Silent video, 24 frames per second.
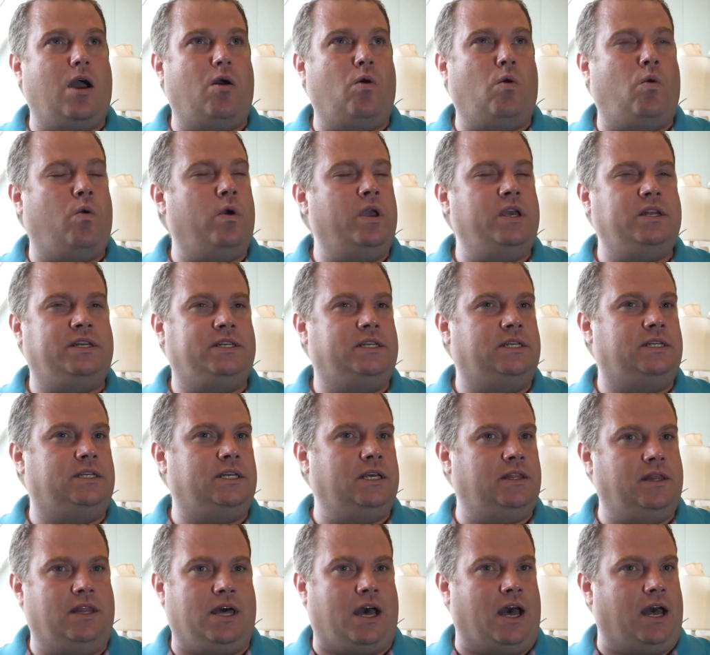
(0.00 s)
we
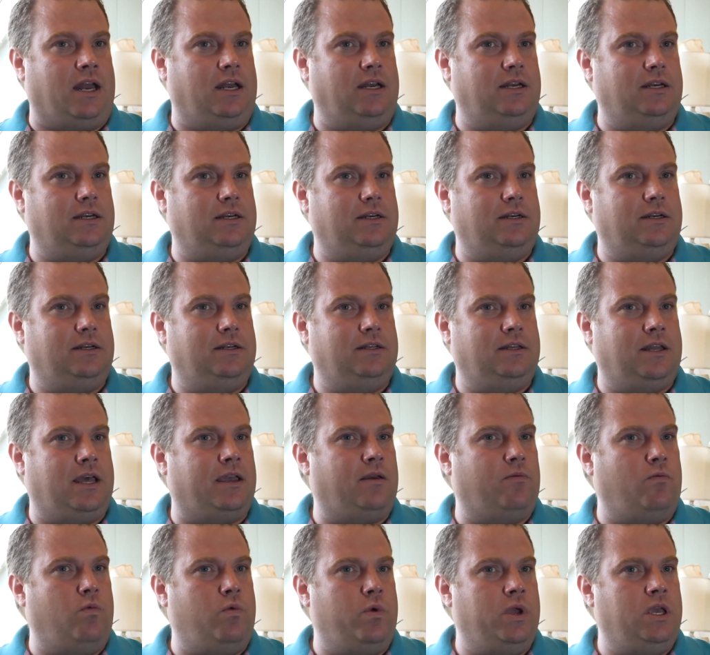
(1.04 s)
did that.
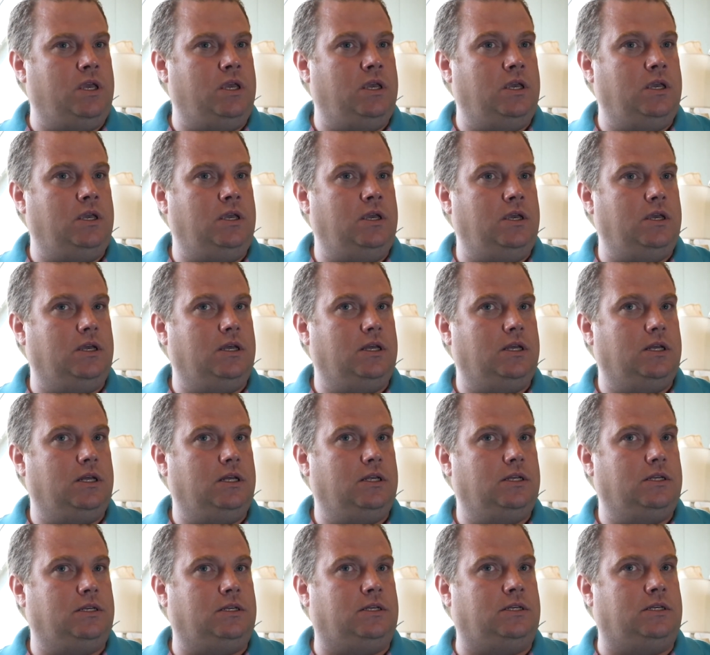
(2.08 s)
Like, we
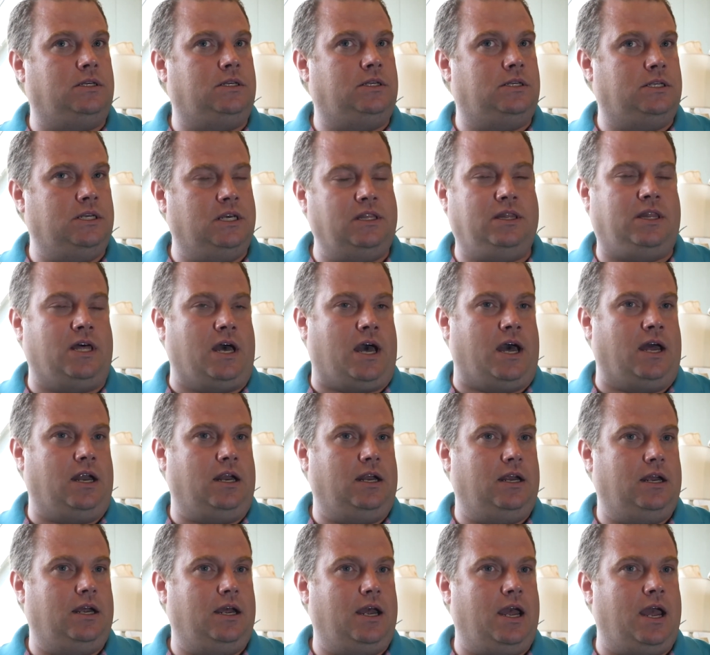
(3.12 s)
did that.
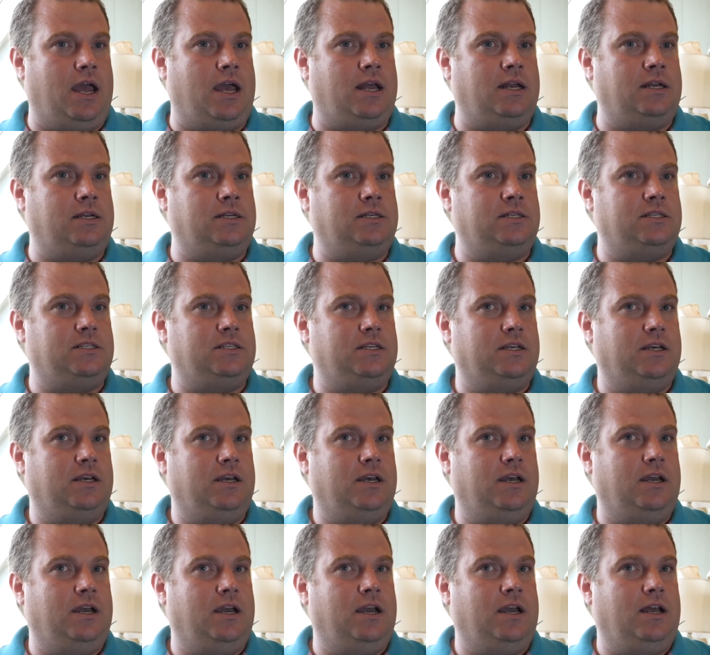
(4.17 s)
And
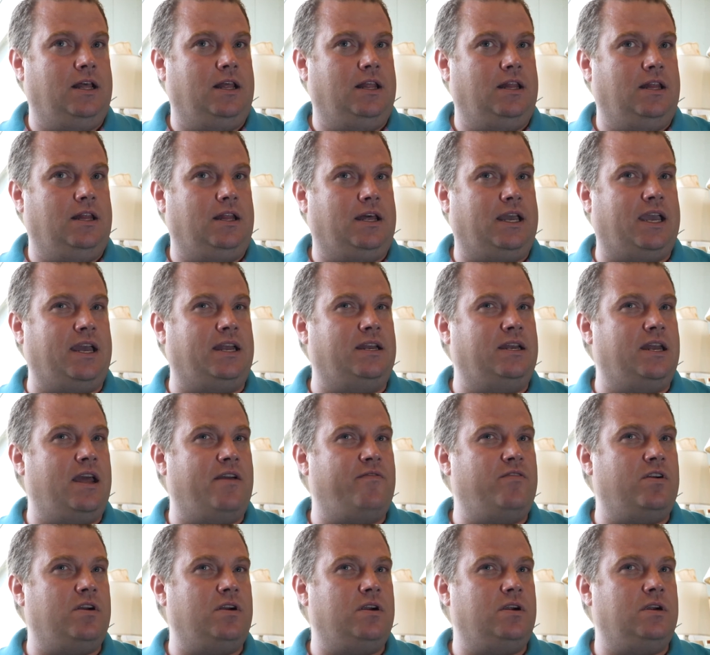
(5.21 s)
like, I
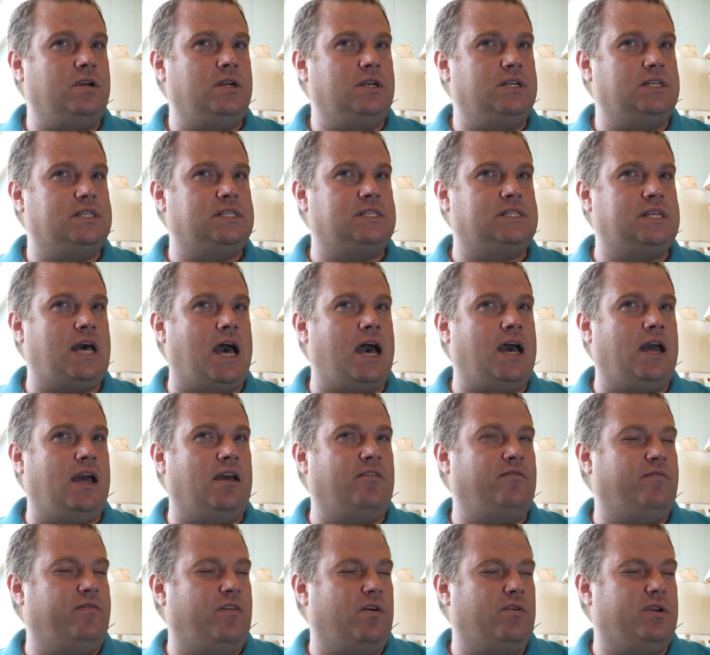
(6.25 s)
never sat
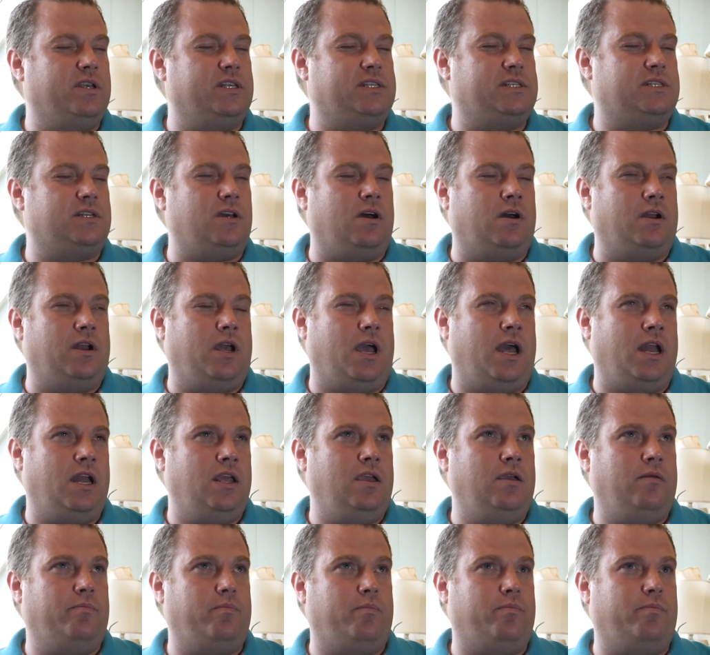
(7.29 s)
and focused on
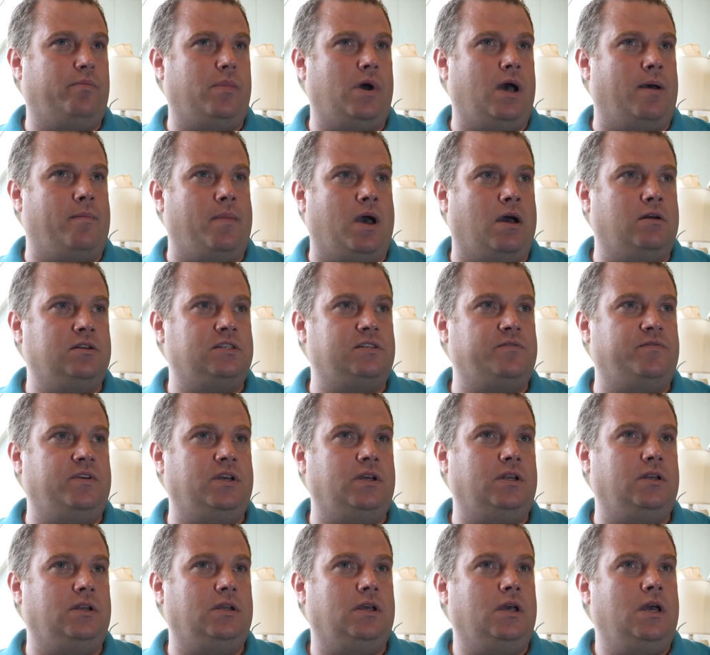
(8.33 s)
any amount of
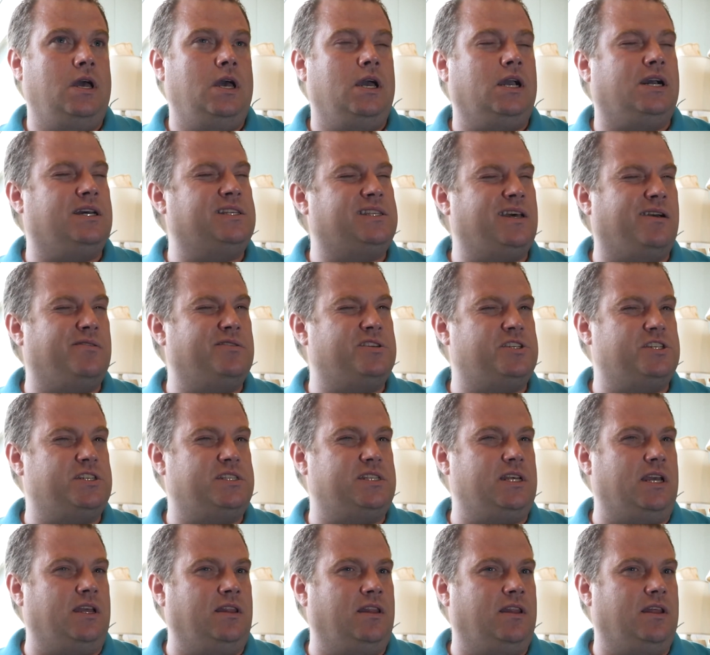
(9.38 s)
it, because I was
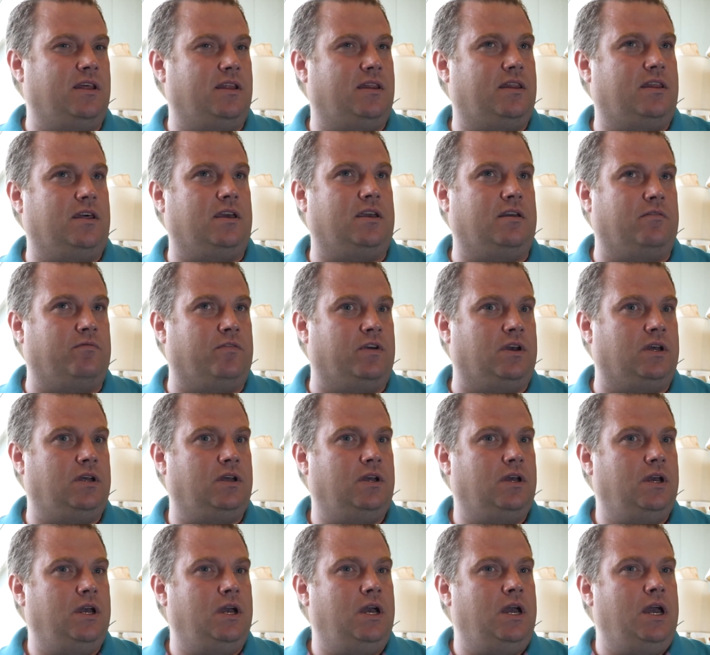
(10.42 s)
just in the thick of it.
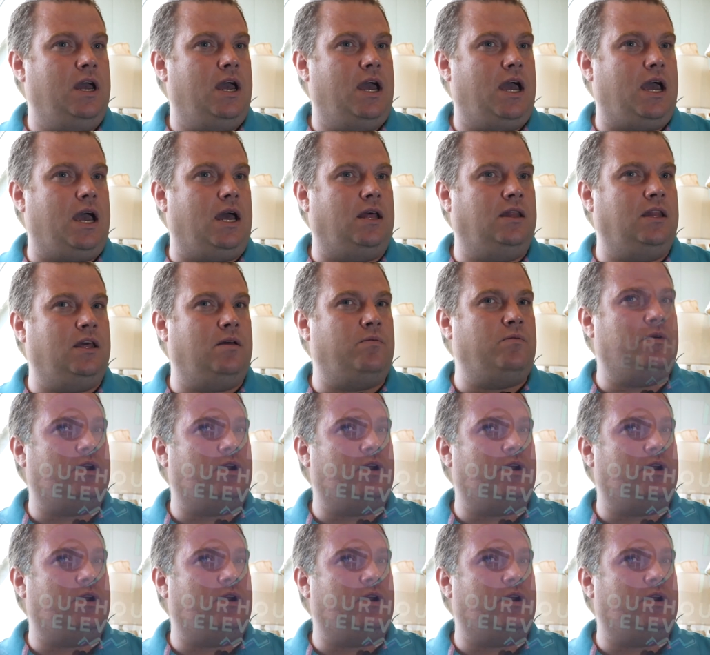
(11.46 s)
And then